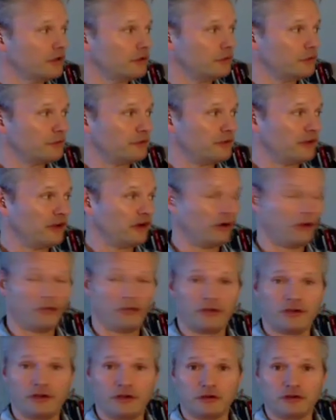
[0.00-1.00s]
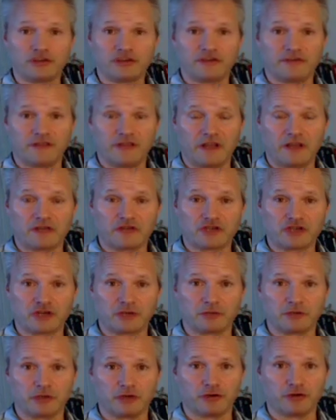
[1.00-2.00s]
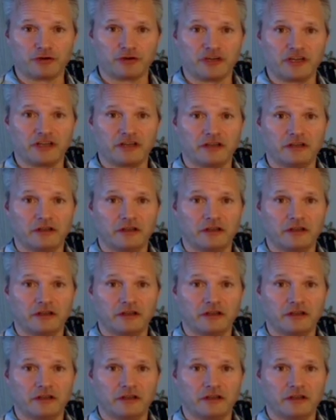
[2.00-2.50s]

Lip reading: would be all the notes of the F sharp Locrian.